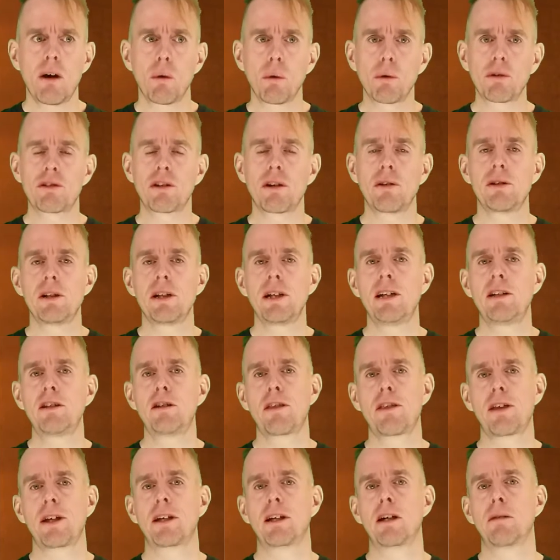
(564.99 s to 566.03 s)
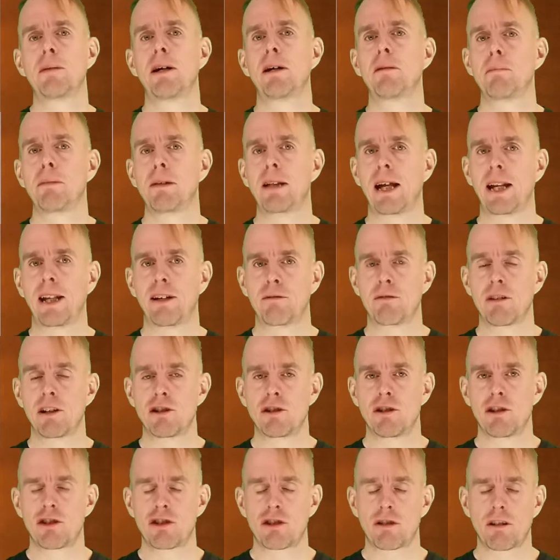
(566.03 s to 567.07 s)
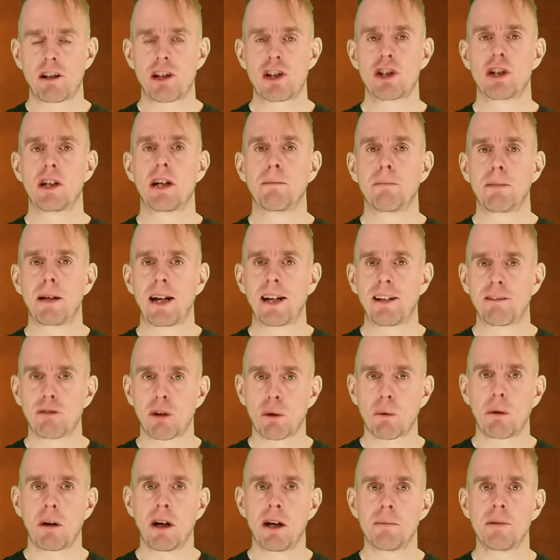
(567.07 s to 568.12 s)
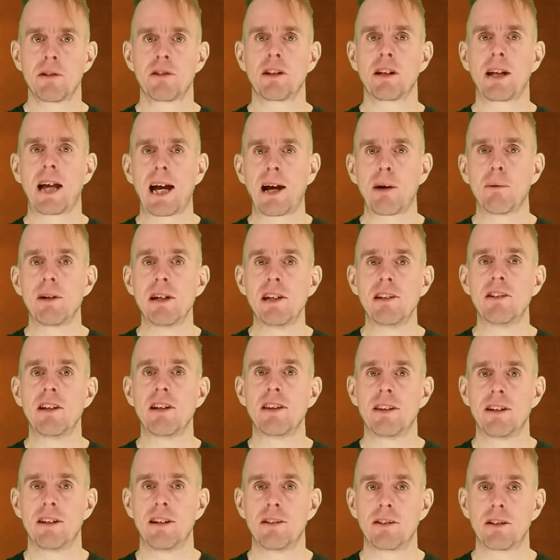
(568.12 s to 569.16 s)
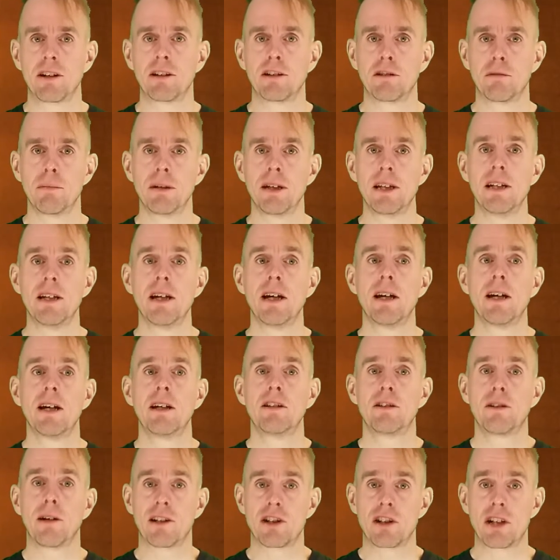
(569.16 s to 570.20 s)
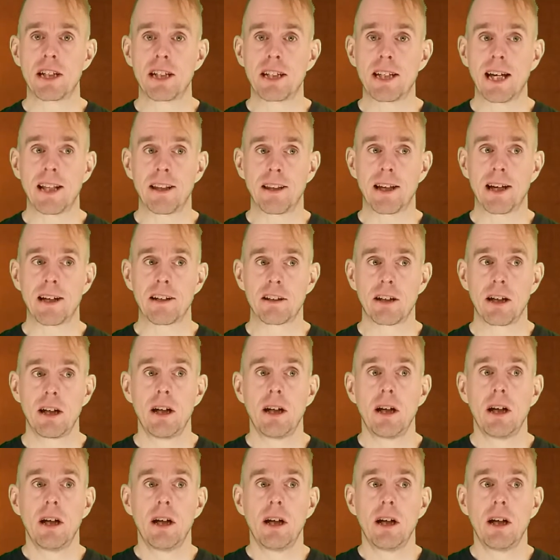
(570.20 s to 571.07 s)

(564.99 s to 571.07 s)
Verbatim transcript: Also, you need to think about planning registration and planning requirements and how easy it is going to be to actually get that.